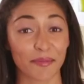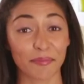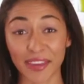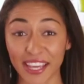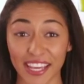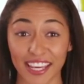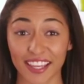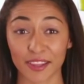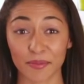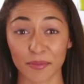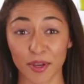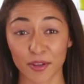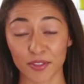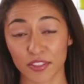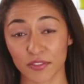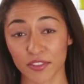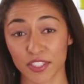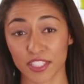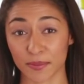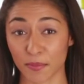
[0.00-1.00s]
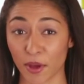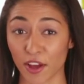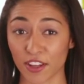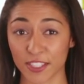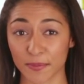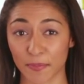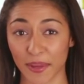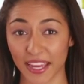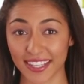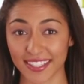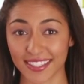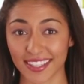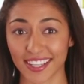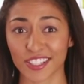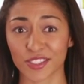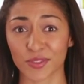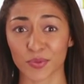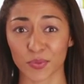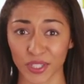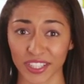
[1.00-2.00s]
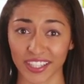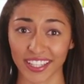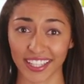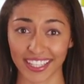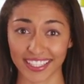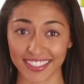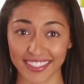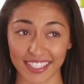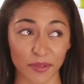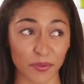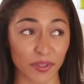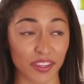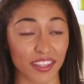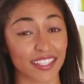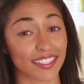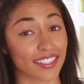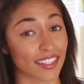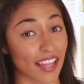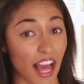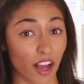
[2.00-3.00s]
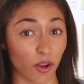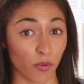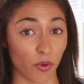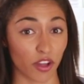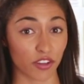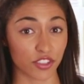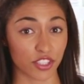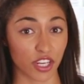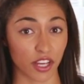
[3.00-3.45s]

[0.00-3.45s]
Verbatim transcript: Making the most of a small space is really easy with these lack wall